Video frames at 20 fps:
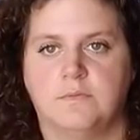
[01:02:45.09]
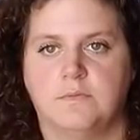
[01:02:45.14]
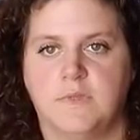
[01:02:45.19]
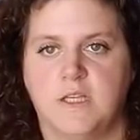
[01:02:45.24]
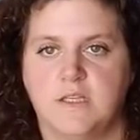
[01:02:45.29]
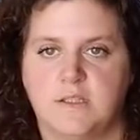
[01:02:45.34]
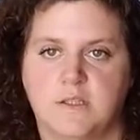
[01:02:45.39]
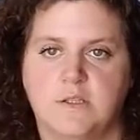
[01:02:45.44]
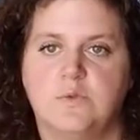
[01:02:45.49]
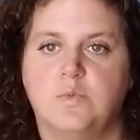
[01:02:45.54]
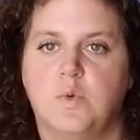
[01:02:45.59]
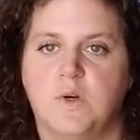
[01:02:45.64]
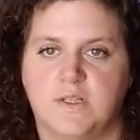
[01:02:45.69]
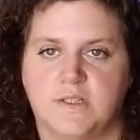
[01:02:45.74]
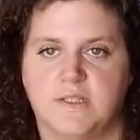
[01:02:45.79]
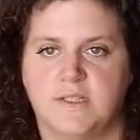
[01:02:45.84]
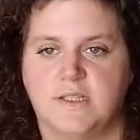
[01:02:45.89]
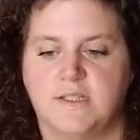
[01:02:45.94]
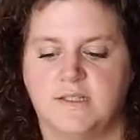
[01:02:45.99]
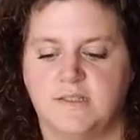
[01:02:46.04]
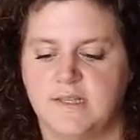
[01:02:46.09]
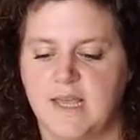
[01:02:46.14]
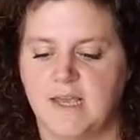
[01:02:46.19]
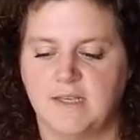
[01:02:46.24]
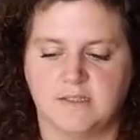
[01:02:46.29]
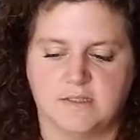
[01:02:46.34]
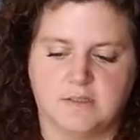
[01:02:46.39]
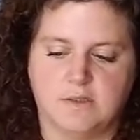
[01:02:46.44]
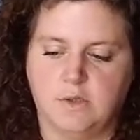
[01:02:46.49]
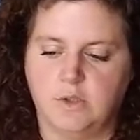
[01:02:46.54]
This is what
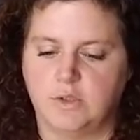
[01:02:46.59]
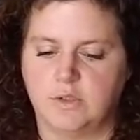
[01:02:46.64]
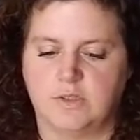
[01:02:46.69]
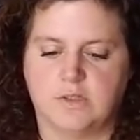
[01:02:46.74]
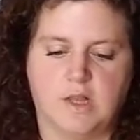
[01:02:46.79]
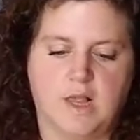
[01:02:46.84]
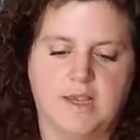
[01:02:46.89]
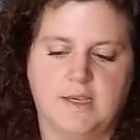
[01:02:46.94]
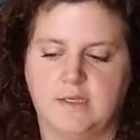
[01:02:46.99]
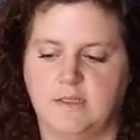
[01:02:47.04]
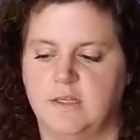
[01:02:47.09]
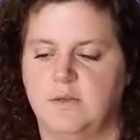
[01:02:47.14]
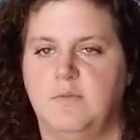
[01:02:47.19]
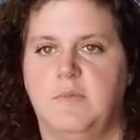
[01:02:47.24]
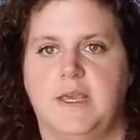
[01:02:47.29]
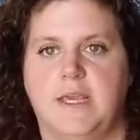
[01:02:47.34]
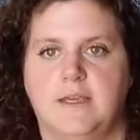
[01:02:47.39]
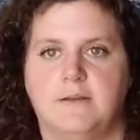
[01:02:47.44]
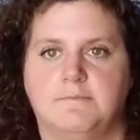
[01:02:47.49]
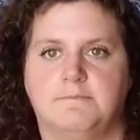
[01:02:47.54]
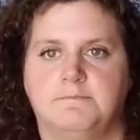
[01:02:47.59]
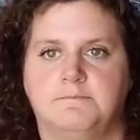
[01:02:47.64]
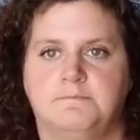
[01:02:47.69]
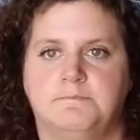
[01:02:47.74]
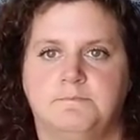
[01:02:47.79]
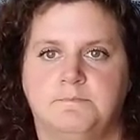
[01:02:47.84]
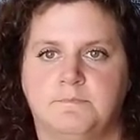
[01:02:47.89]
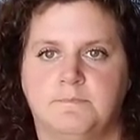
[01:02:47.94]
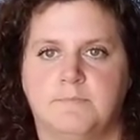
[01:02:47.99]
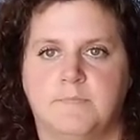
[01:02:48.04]
success looks like to me.
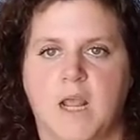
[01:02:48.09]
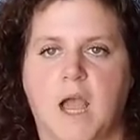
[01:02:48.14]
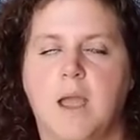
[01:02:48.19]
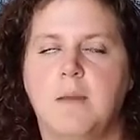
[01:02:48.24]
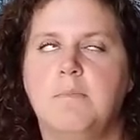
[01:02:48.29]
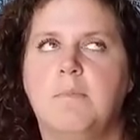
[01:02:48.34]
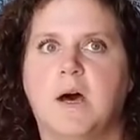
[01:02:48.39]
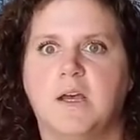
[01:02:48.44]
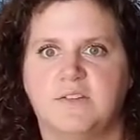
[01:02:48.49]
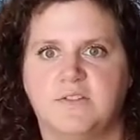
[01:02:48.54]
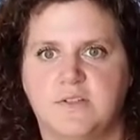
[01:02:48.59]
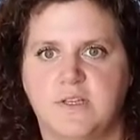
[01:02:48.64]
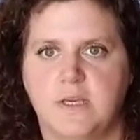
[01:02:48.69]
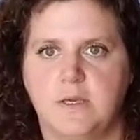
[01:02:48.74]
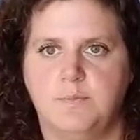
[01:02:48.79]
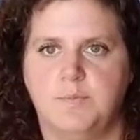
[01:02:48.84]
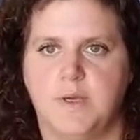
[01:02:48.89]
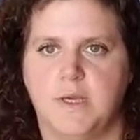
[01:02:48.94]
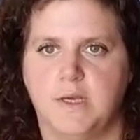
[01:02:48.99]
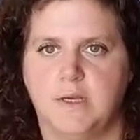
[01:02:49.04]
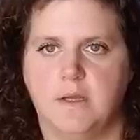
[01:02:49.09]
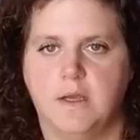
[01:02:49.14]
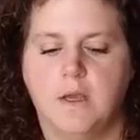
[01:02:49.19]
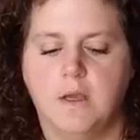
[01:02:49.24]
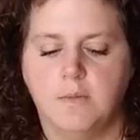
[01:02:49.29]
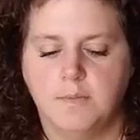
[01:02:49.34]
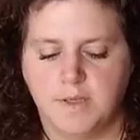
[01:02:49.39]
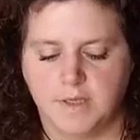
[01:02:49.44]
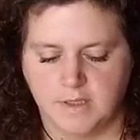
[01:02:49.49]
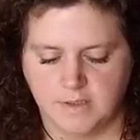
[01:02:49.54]
I must keep it
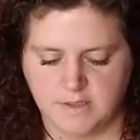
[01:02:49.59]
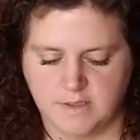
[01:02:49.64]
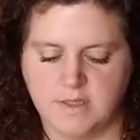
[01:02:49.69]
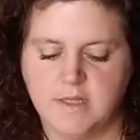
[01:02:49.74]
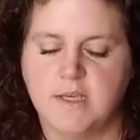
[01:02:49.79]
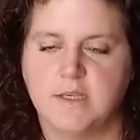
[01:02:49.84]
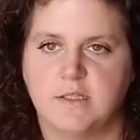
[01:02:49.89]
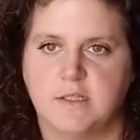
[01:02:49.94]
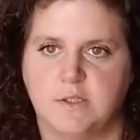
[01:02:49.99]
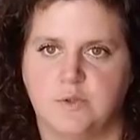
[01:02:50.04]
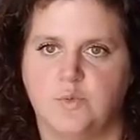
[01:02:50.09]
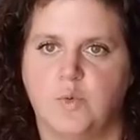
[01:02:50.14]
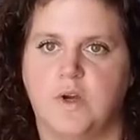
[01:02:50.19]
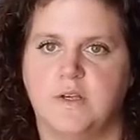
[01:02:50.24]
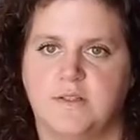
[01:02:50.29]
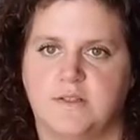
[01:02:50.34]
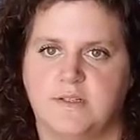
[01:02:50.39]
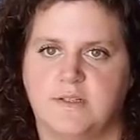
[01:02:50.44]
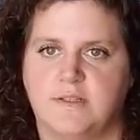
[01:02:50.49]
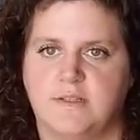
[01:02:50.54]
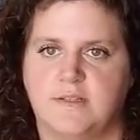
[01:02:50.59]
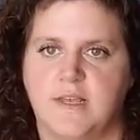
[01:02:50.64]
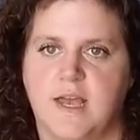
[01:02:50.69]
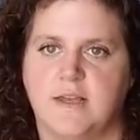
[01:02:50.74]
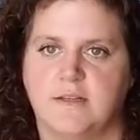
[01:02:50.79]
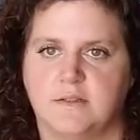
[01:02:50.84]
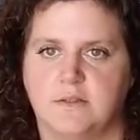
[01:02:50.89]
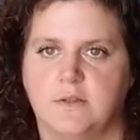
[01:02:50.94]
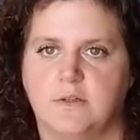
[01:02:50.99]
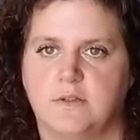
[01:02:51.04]
because this is what
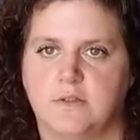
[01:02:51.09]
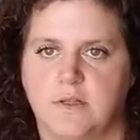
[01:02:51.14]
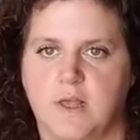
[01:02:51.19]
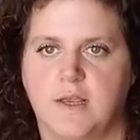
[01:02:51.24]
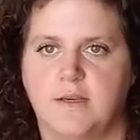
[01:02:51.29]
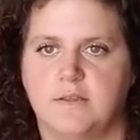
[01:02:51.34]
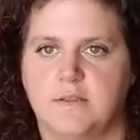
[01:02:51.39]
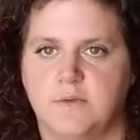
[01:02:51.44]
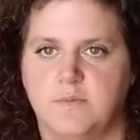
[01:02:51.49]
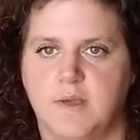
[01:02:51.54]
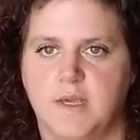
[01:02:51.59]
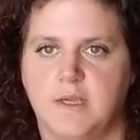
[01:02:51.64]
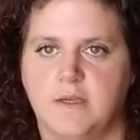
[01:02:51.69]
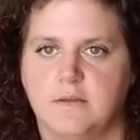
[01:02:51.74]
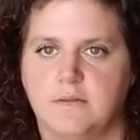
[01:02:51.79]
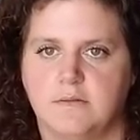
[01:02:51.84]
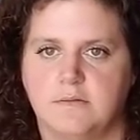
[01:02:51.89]
success looks like to me.